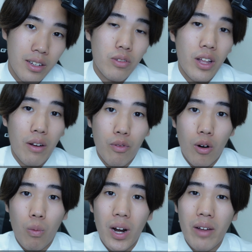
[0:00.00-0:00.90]
So
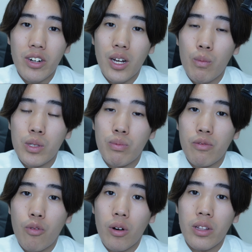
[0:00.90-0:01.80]
therefore, whatever comes
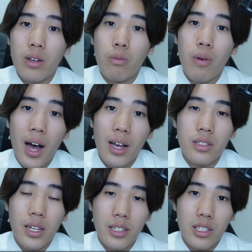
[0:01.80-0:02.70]
before the wa
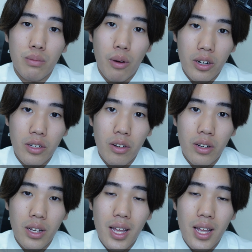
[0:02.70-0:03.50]
sentence particle